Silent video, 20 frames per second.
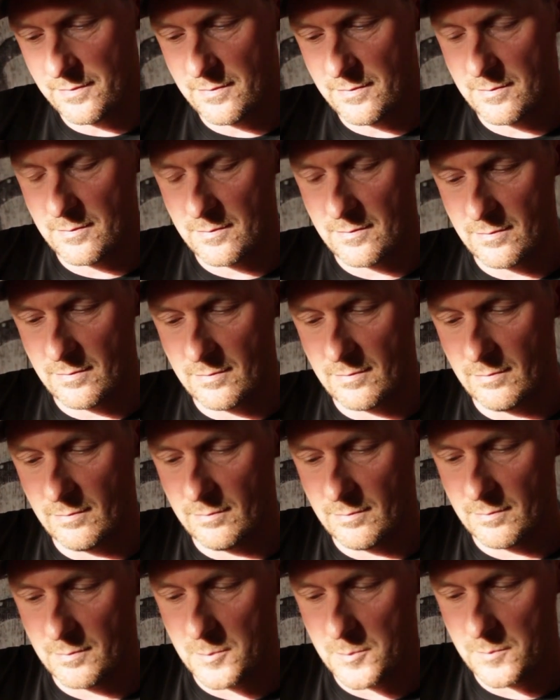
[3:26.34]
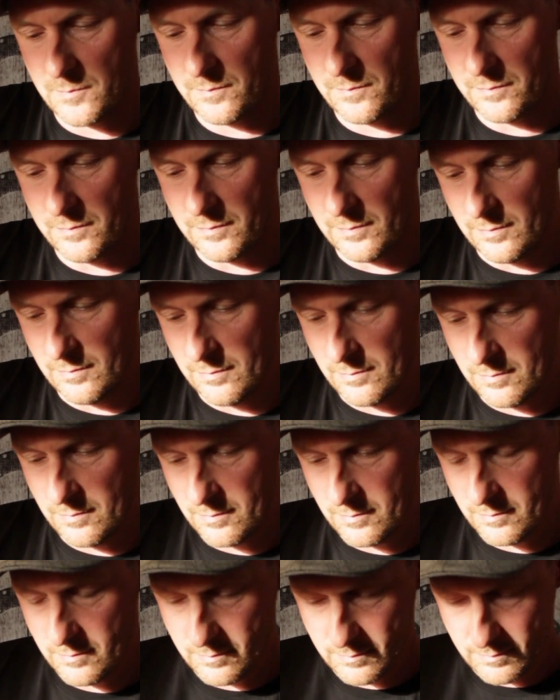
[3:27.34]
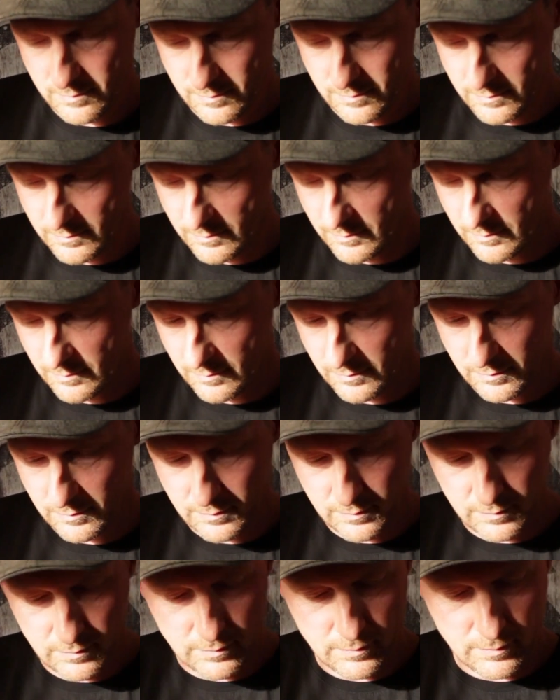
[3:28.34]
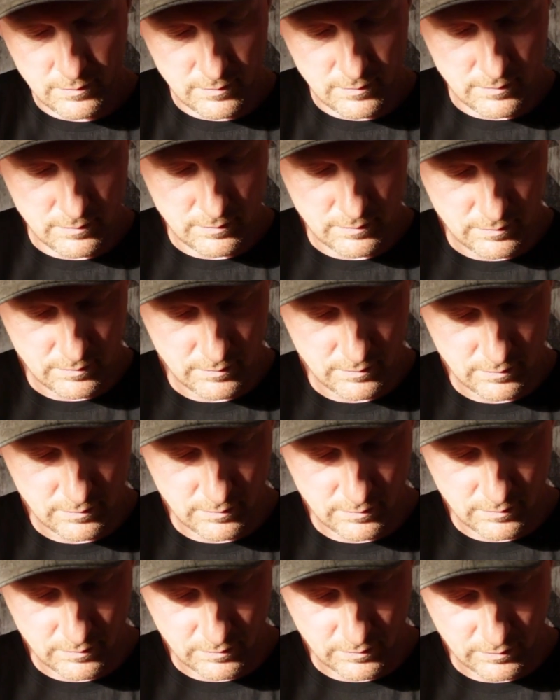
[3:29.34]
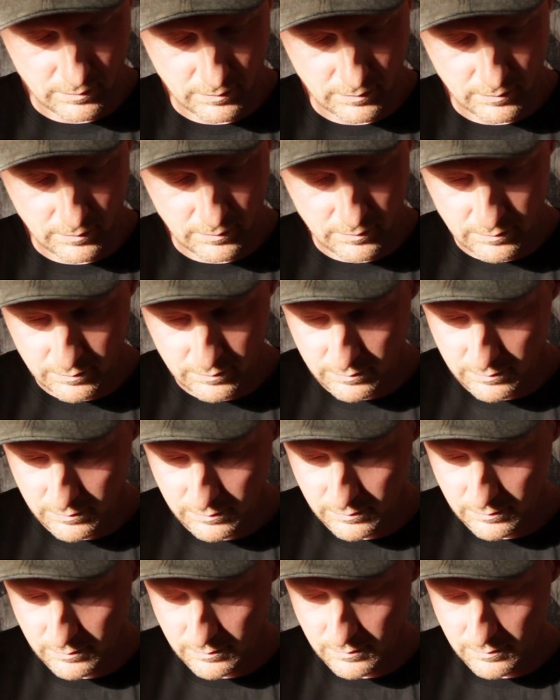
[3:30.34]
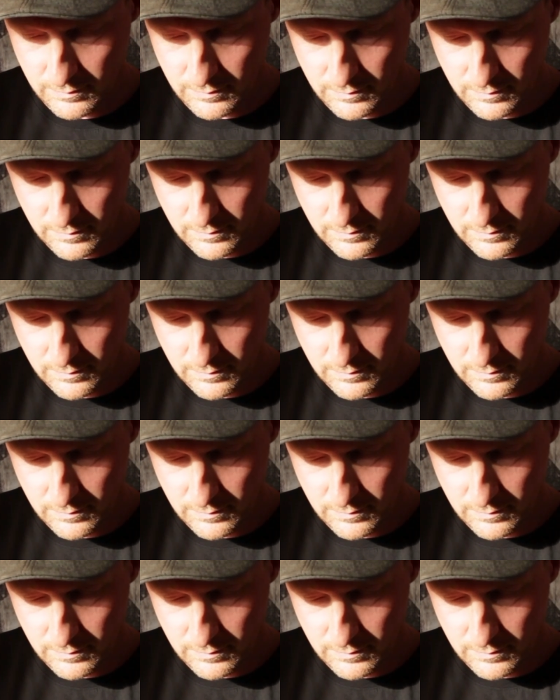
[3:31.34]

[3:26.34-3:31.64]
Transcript: (no one is talking)